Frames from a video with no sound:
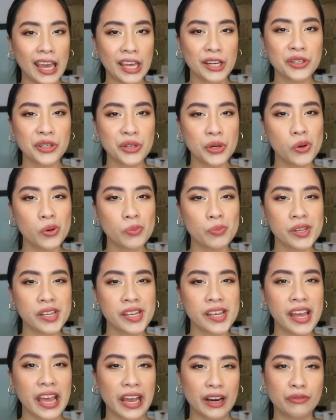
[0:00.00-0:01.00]
And you know
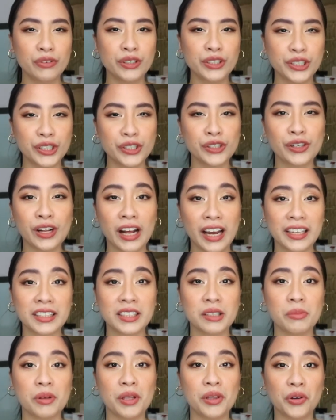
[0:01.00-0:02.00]
me, every single
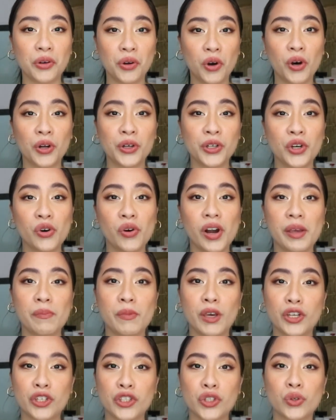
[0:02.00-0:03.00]
item in the condo, I
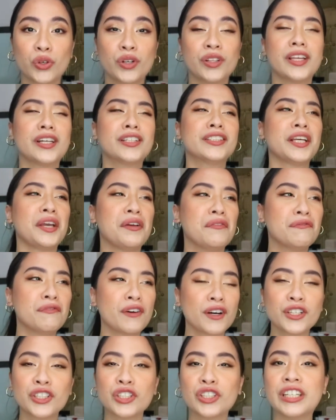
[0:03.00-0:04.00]
make sure there's a
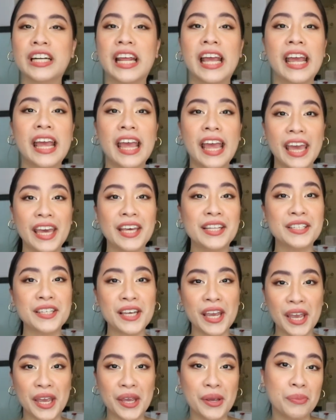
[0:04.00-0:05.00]
function
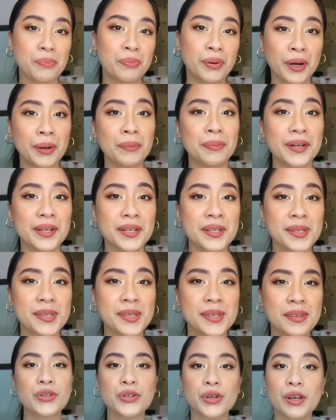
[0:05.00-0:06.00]
and a
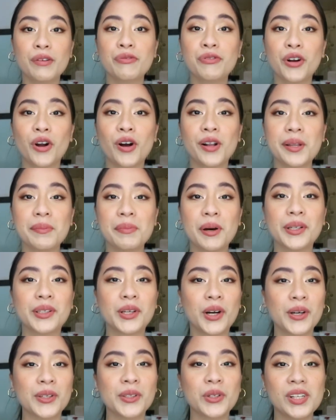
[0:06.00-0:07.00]
purpose. So if you're all about
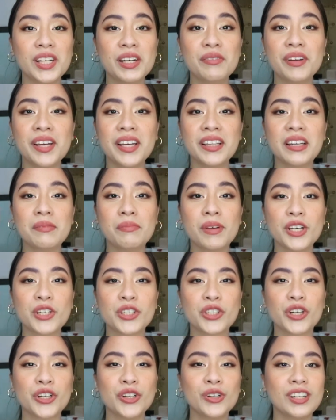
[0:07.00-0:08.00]
condo living, then make
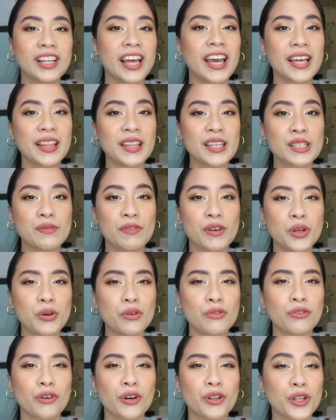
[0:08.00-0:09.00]
sure you like this
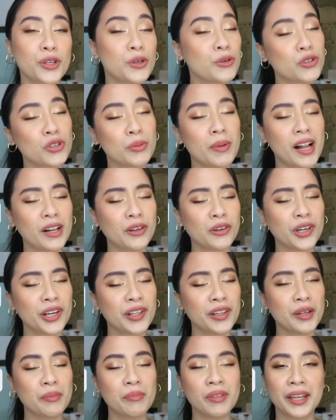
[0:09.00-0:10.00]
video for the YouTube
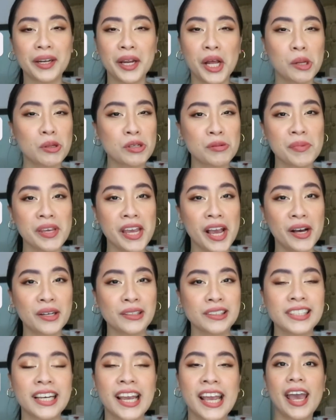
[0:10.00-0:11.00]
algorithm, that helps me
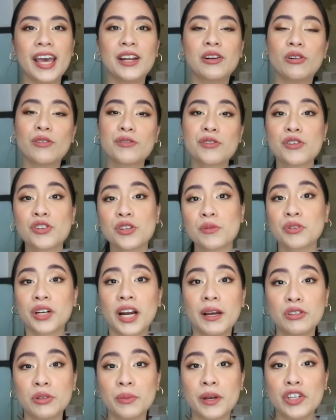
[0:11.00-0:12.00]
out, and also
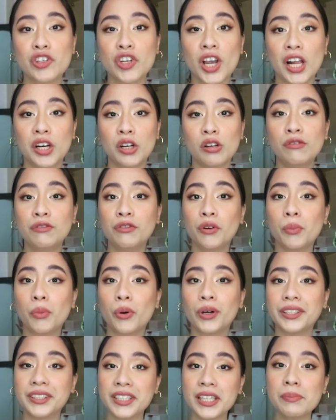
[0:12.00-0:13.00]
subscribe to my channel for
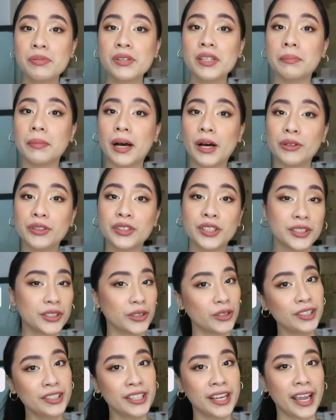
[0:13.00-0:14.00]
more tips about
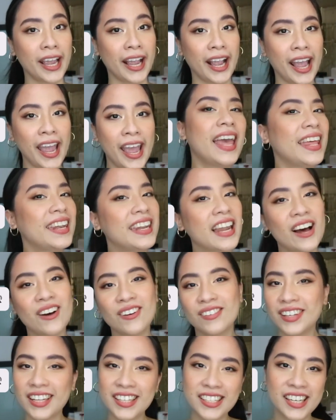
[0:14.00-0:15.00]
adulting. And
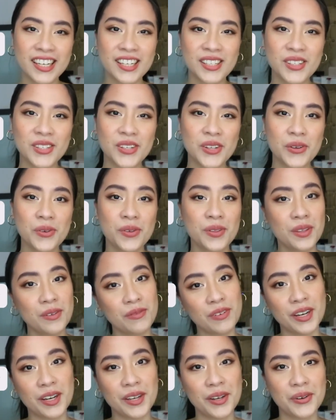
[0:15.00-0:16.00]
now let's get into the
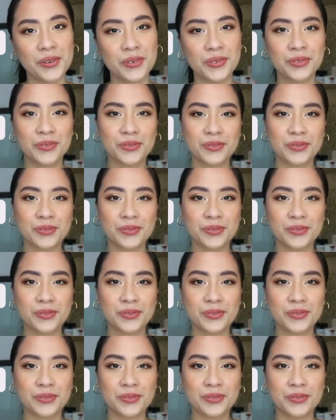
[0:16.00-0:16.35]
video.